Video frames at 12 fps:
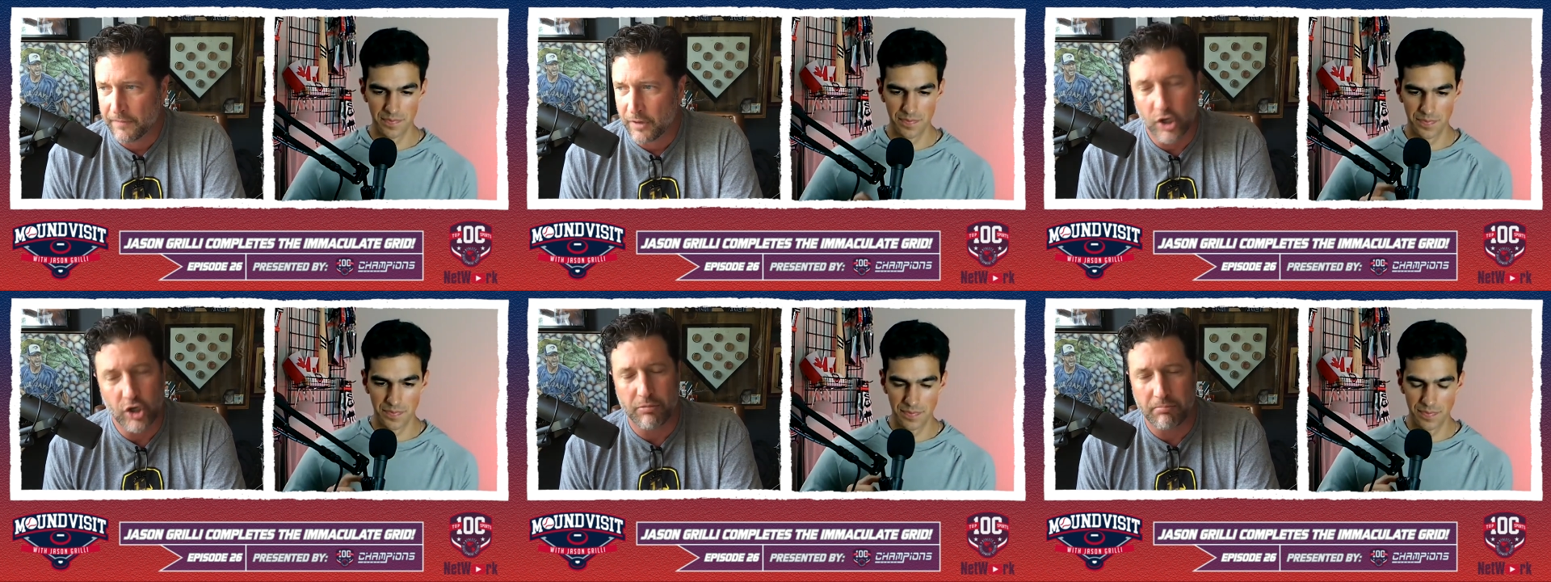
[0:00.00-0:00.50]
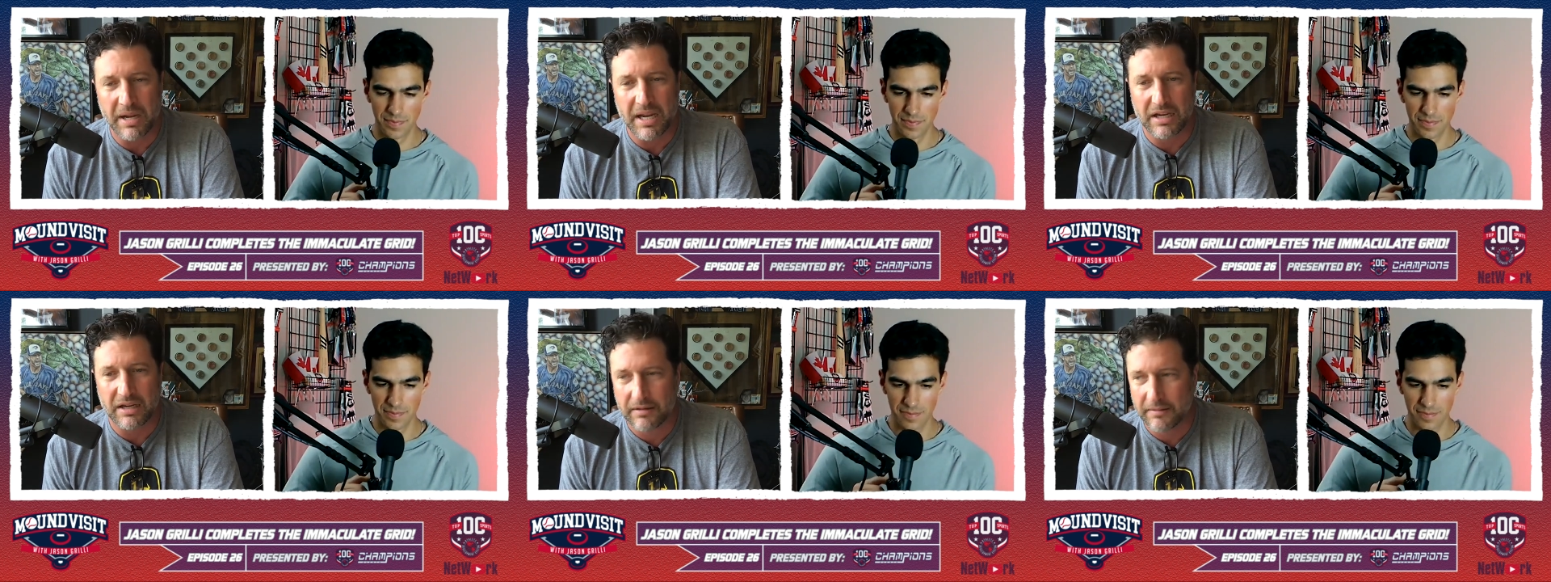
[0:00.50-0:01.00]
Speaker 1: hurt
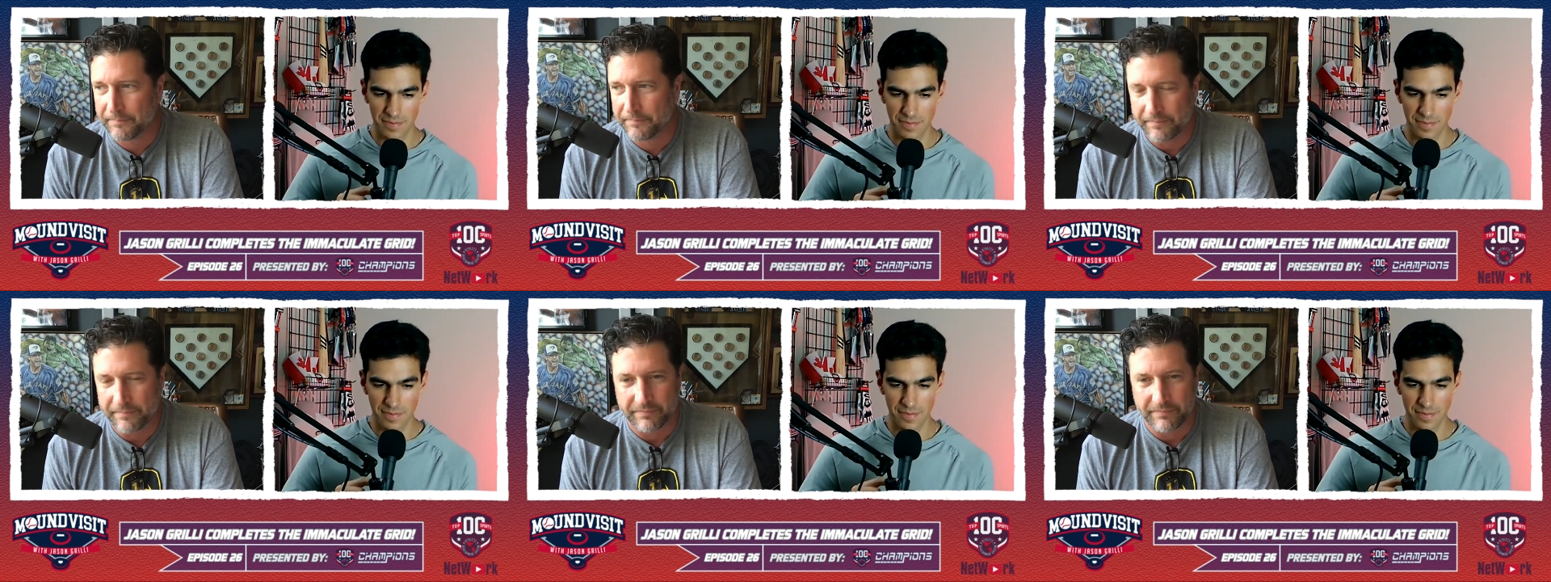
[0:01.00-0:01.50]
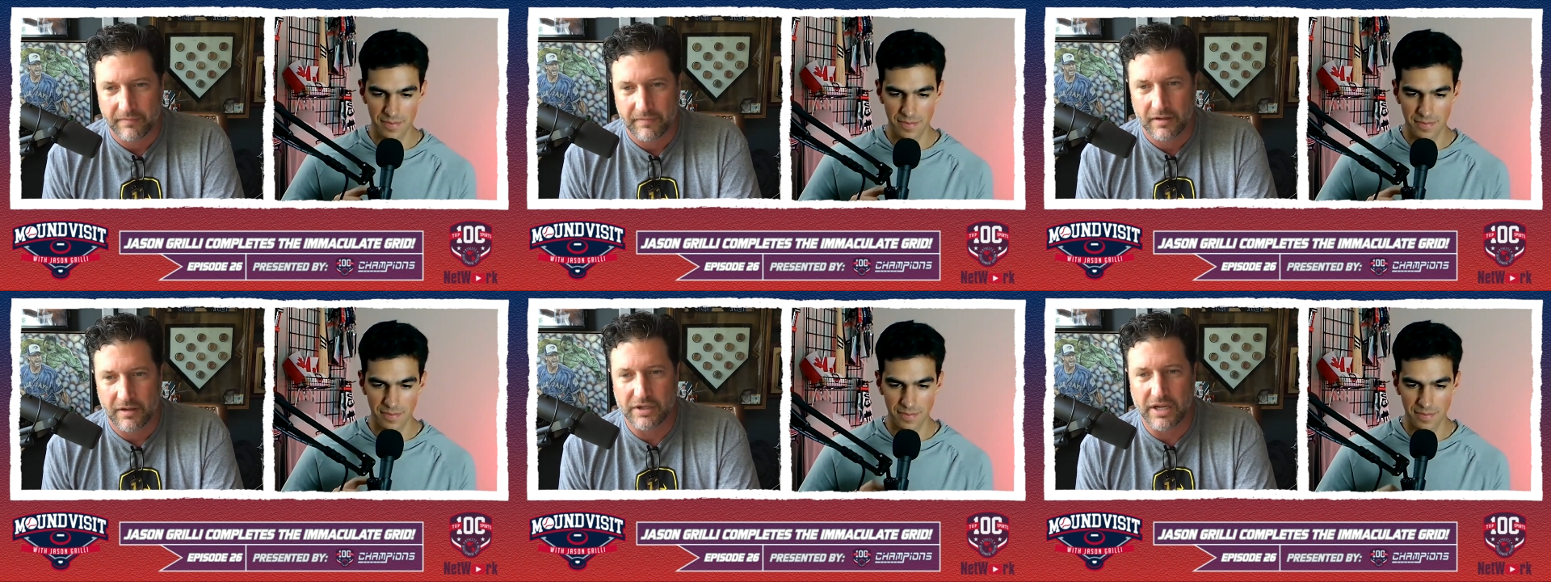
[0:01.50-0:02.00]
me
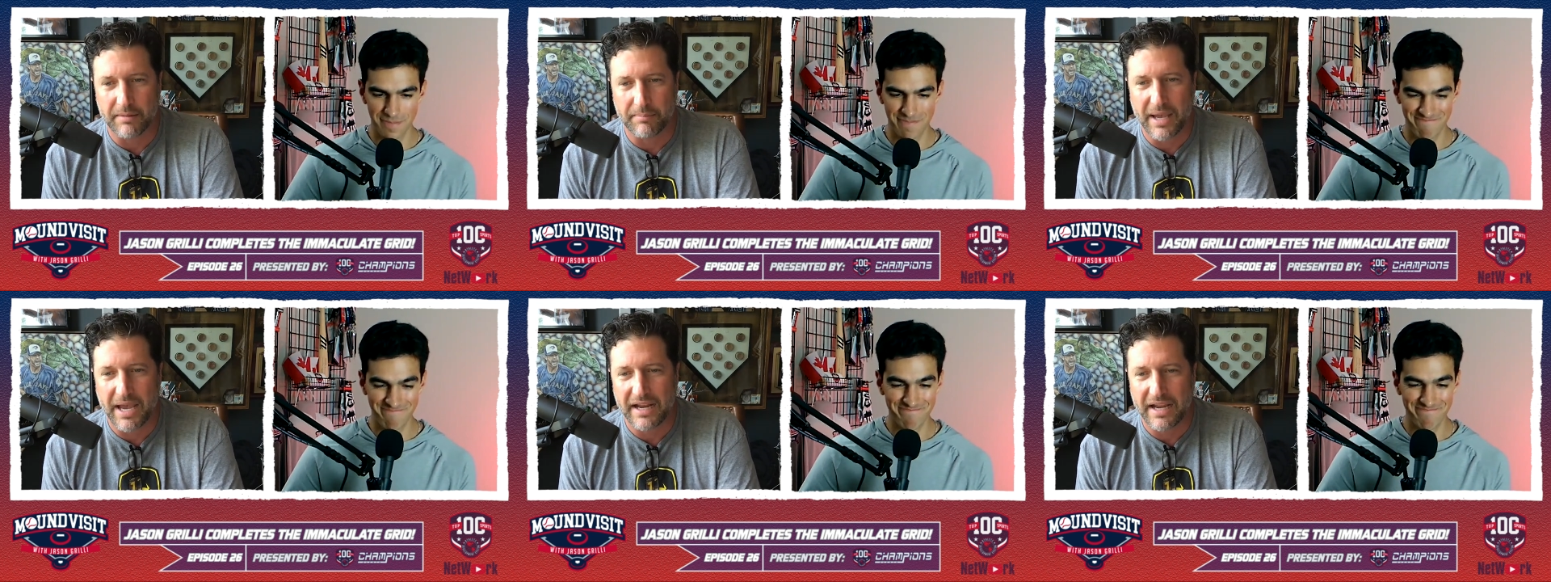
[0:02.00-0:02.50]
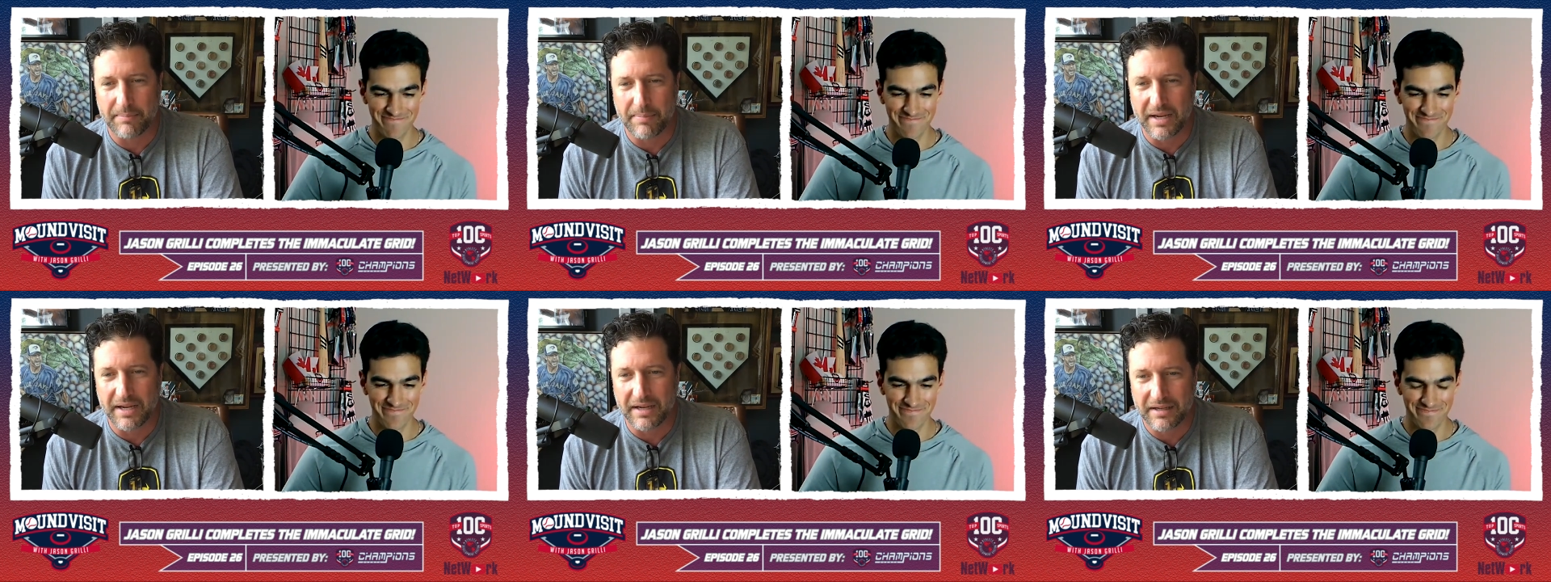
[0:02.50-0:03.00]
because you had a bad
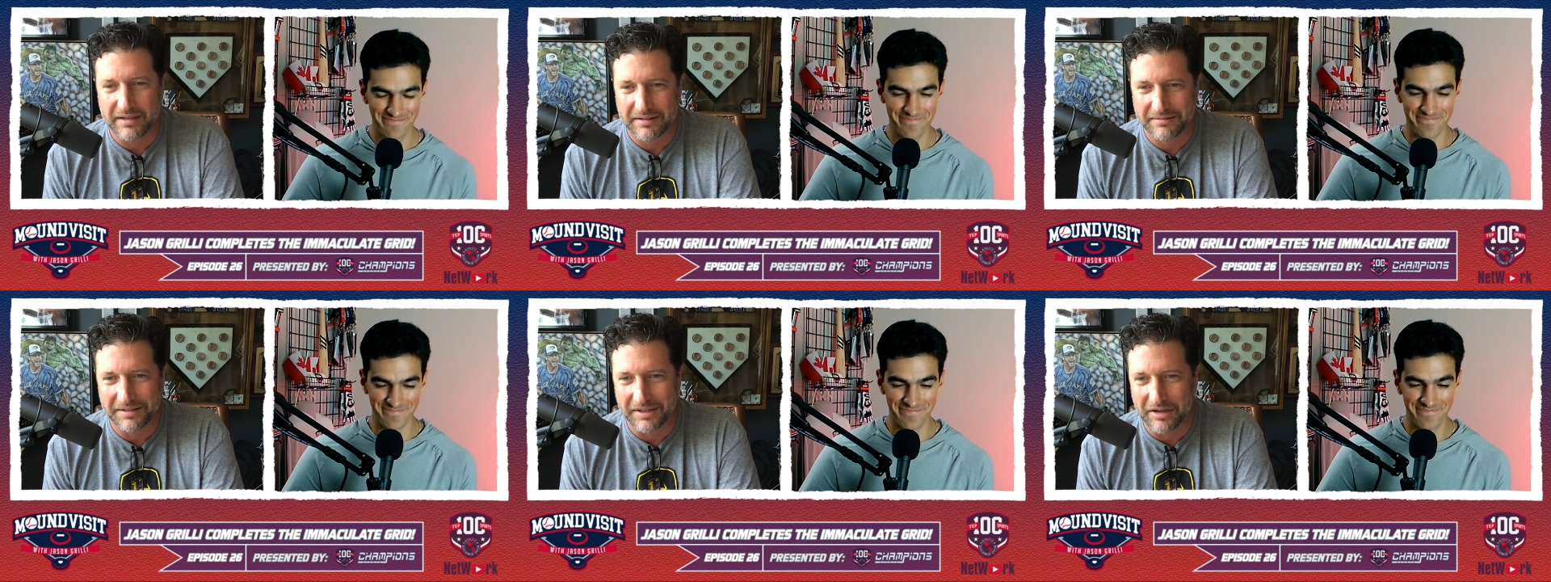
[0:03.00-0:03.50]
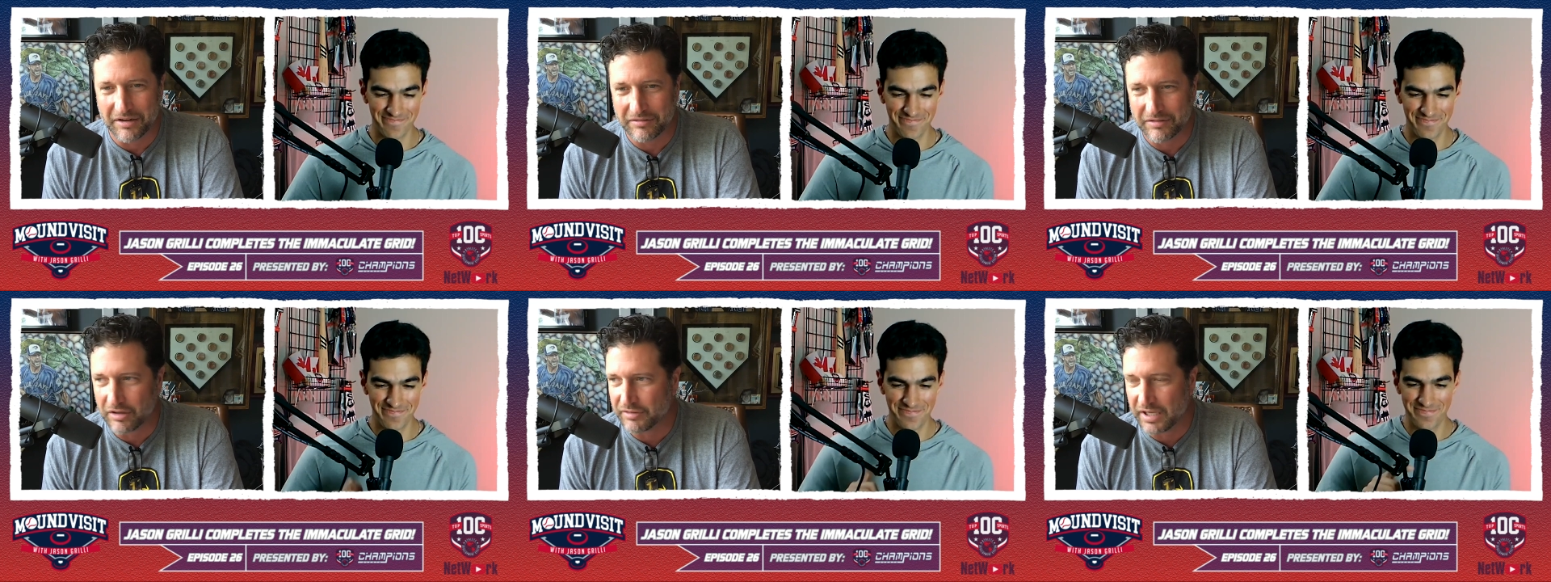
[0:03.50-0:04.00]
AB. Mm-hmm. You know,
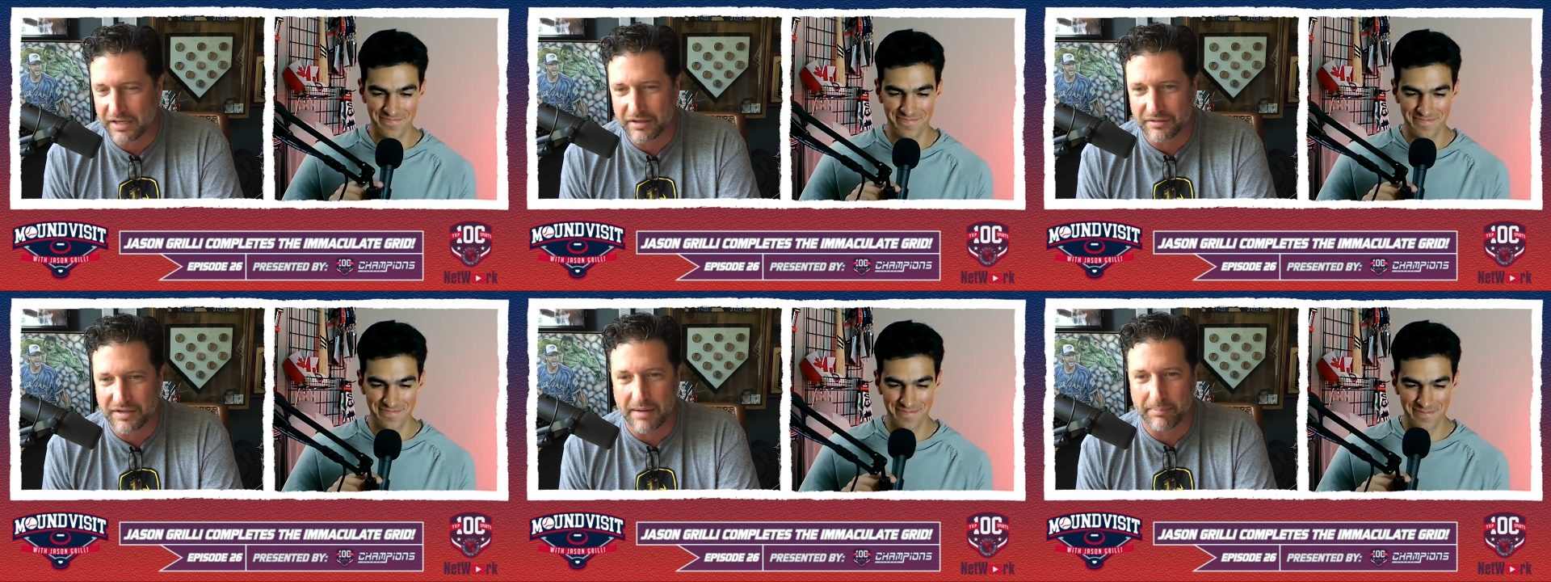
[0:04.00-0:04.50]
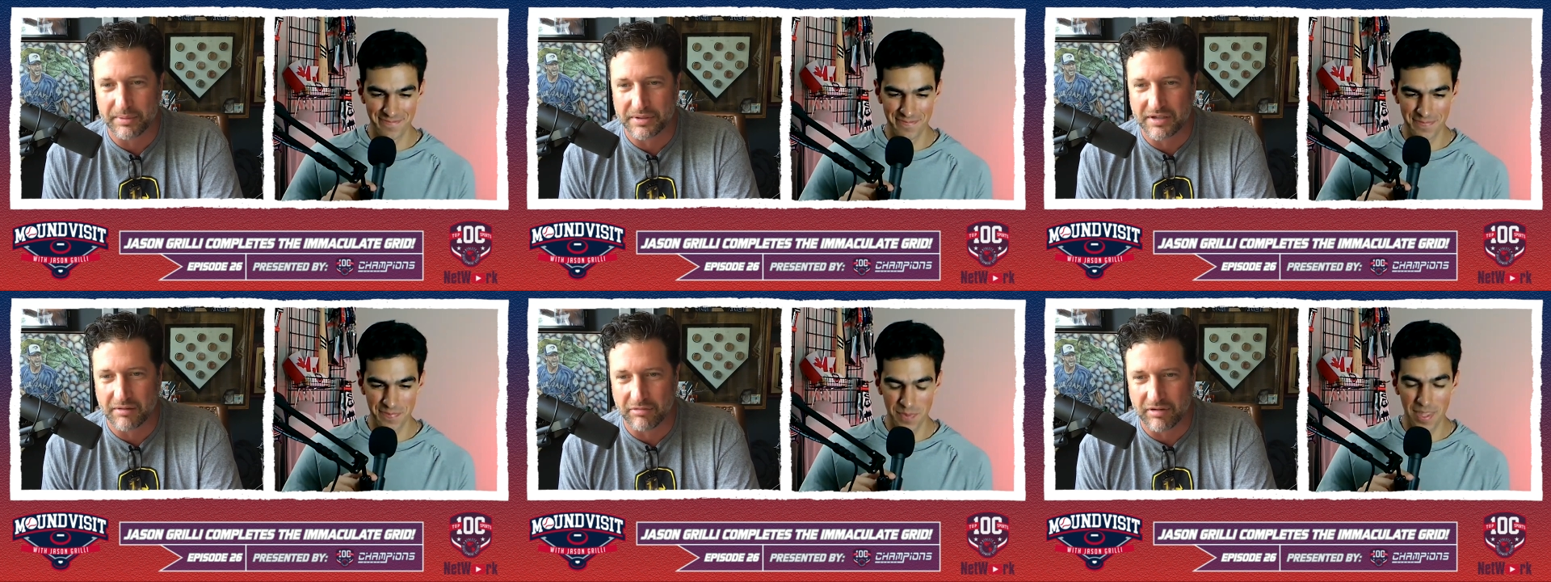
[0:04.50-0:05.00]
go take your temper
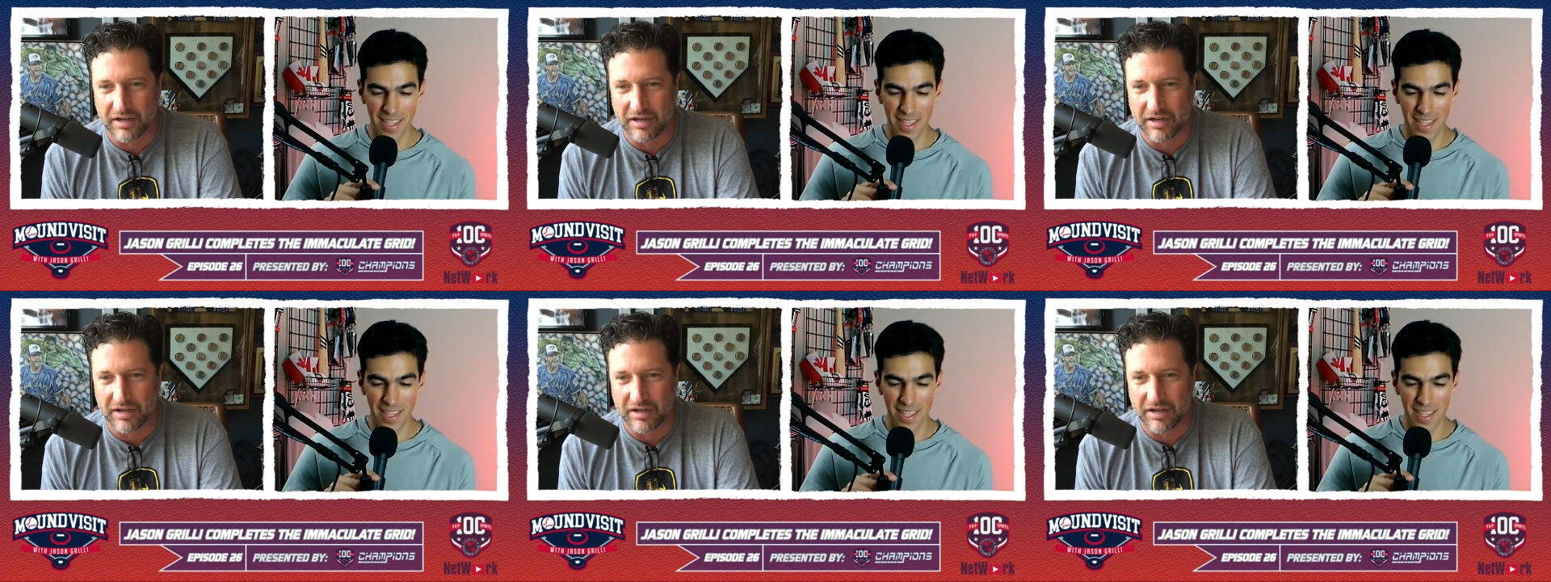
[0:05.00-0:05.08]
somewhere